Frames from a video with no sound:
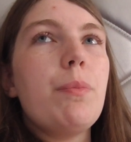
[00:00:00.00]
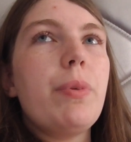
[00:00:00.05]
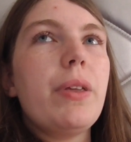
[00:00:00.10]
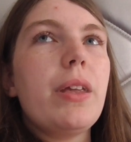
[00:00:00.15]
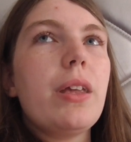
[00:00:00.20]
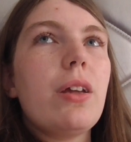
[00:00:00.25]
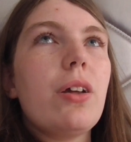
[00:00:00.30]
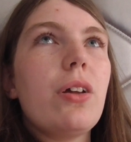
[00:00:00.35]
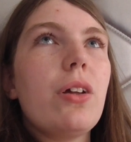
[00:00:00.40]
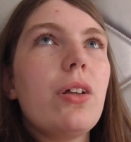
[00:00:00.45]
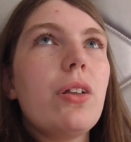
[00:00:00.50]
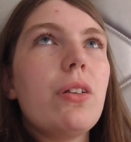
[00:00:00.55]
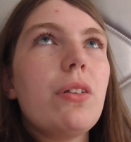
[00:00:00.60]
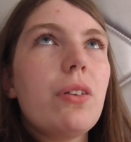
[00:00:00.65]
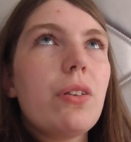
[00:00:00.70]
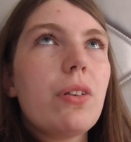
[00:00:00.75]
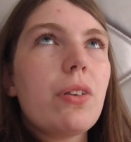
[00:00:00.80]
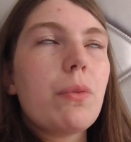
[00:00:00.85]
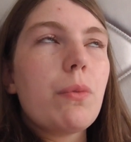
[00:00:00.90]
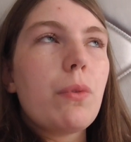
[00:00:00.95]

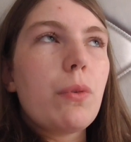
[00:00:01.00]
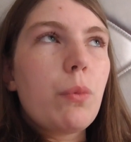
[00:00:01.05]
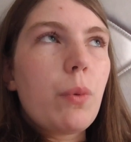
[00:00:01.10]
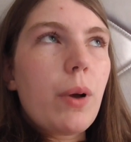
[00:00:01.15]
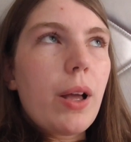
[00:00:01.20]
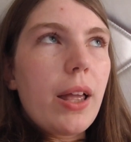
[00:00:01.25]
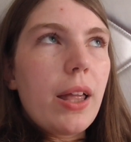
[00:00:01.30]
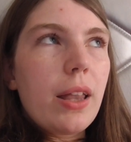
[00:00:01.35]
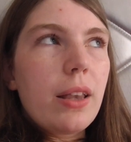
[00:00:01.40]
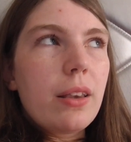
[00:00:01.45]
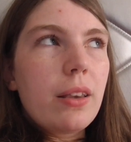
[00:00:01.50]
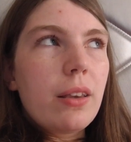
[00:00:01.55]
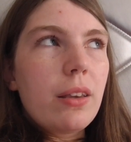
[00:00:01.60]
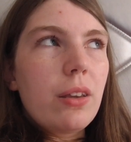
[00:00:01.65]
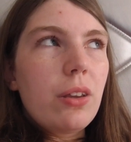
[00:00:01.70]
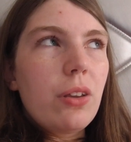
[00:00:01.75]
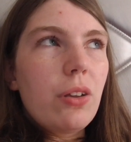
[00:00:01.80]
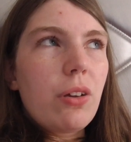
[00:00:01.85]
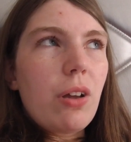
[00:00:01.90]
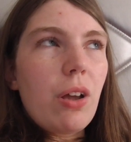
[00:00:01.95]
because
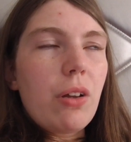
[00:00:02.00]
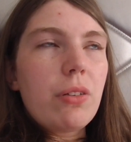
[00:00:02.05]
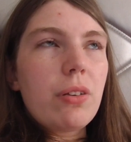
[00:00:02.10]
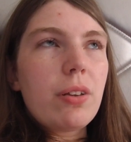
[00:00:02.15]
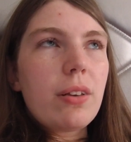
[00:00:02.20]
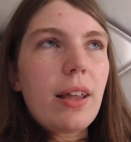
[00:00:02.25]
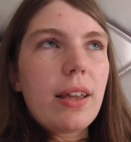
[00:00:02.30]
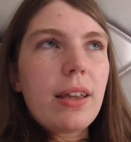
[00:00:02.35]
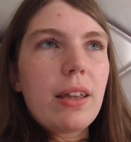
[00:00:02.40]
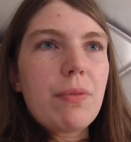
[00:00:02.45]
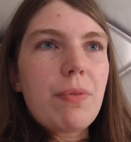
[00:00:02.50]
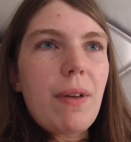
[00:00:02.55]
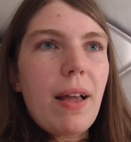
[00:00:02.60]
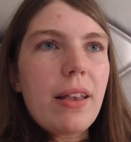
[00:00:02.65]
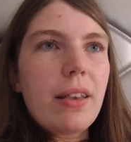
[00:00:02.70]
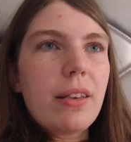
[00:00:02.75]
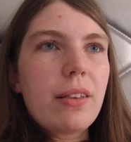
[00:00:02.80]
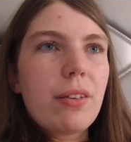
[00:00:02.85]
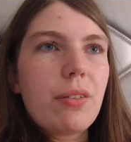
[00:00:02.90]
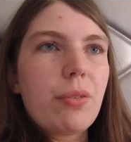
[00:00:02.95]
when you go to like
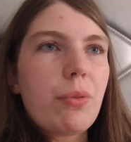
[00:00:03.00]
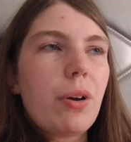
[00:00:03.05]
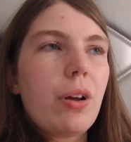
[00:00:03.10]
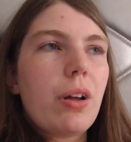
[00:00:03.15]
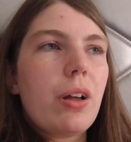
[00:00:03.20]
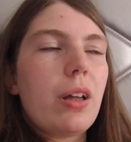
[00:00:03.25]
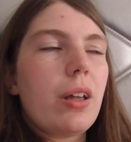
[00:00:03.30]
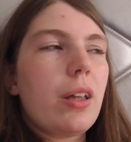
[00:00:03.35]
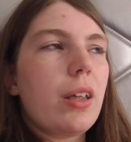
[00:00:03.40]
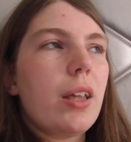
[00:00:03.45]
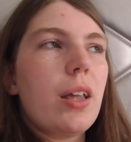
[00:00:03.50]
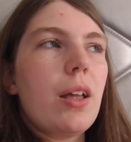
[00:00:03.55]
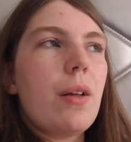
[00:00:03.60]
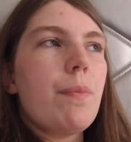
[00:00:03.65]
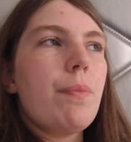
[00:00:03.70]
events where